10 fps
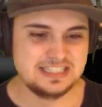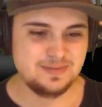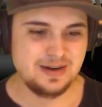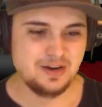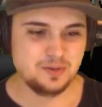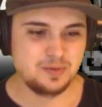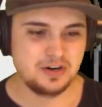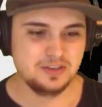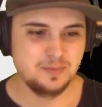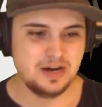see my health
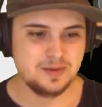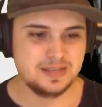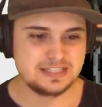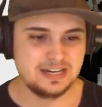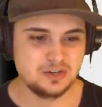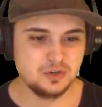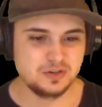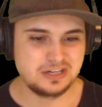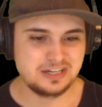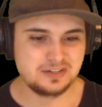bar in the bottom. That's kind of cool.
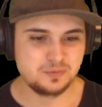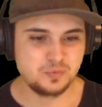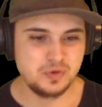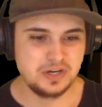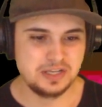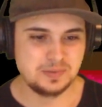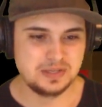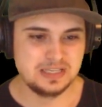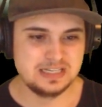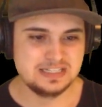We're like really,
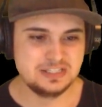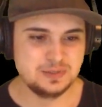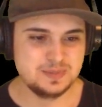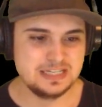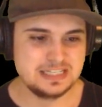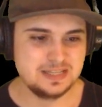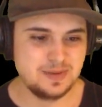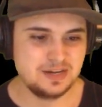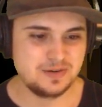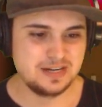really zoomed into the
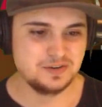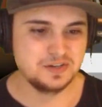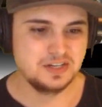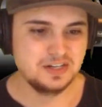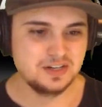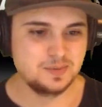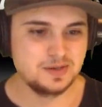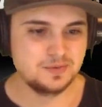menu right now. Come